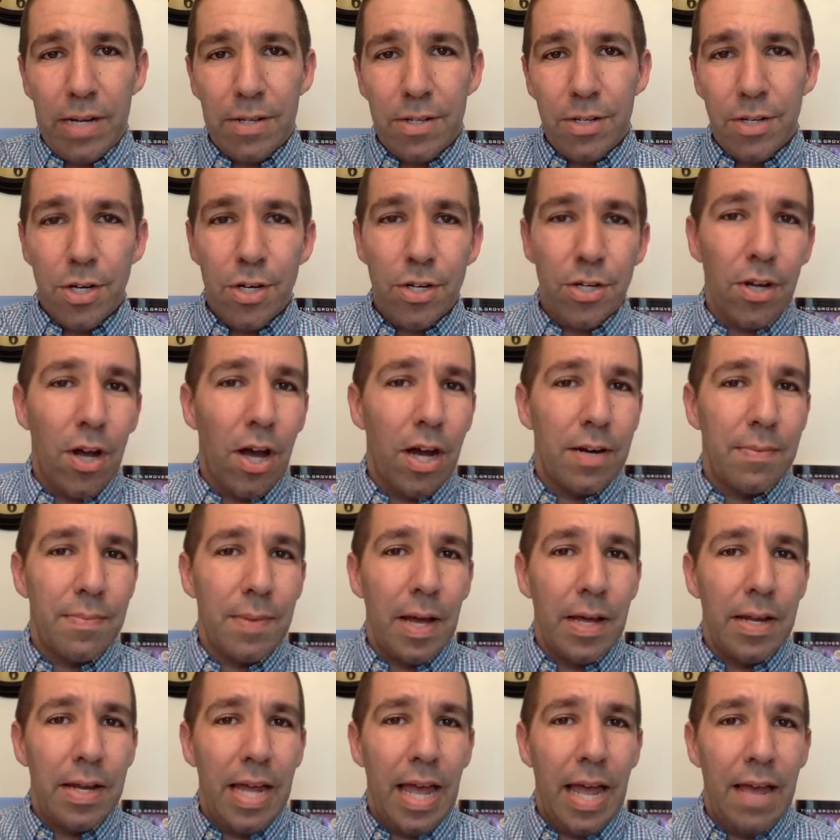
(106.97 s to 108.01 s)
So you're talking
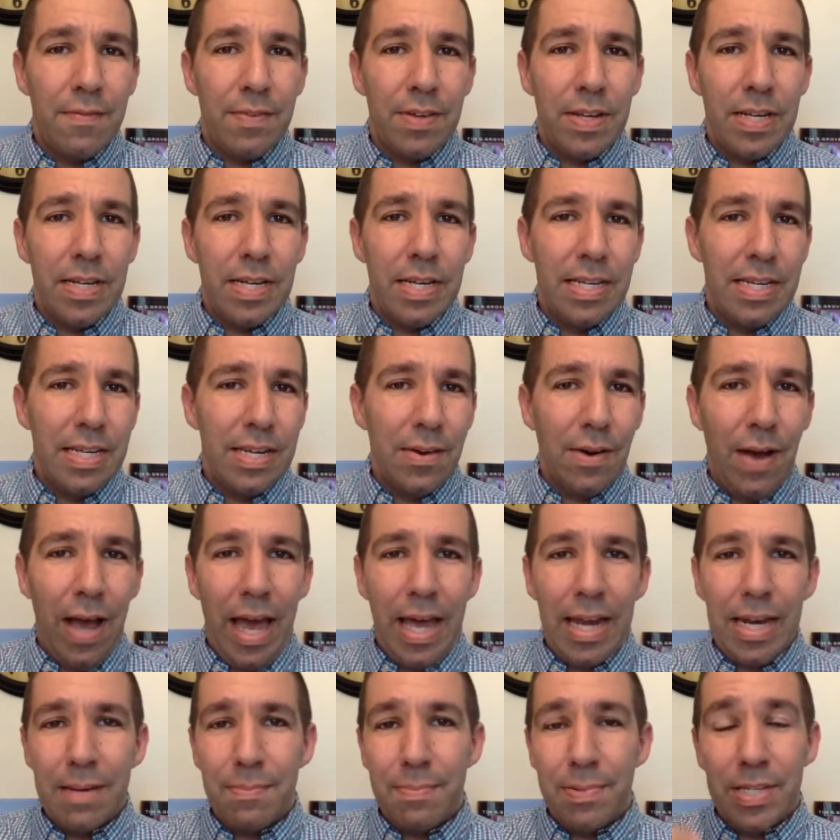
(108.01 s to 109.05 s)
about having, you know,
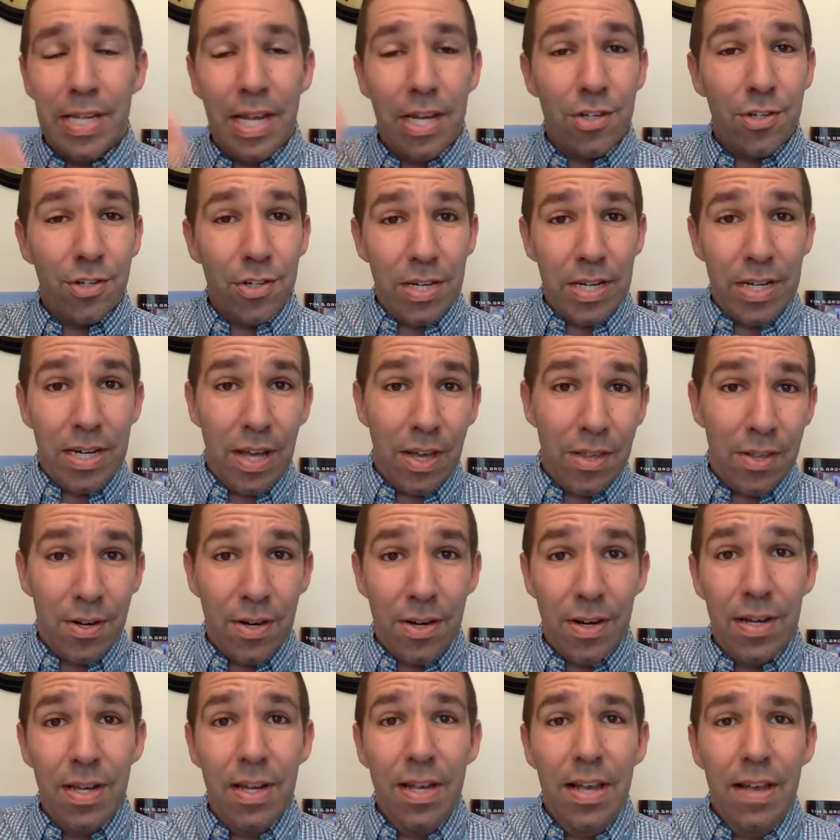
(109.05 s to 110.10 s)
adding potentially
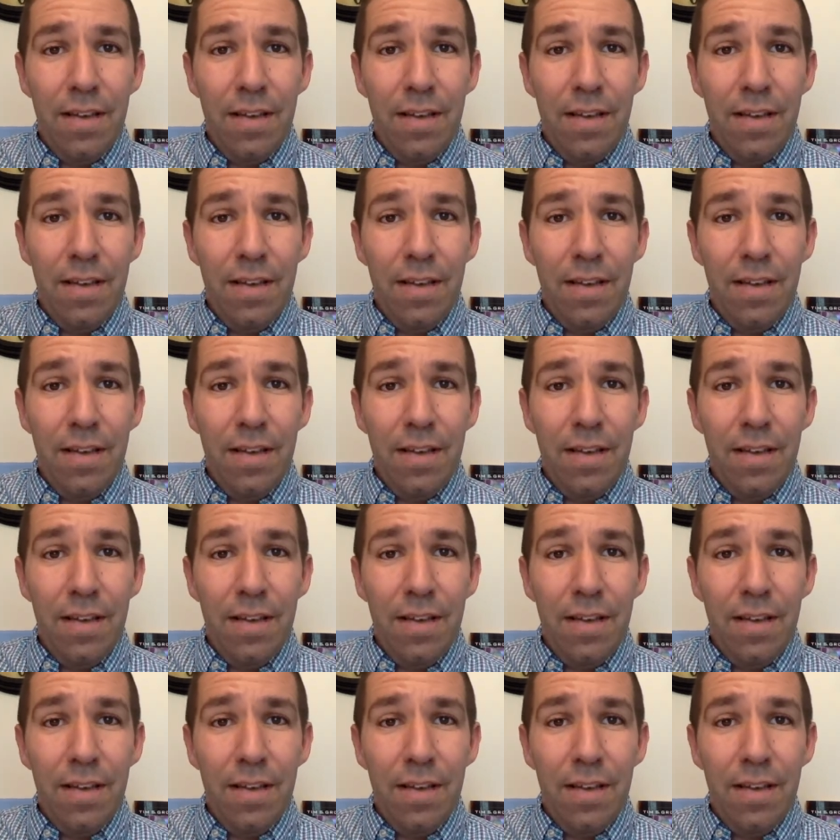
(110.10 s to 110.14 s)
another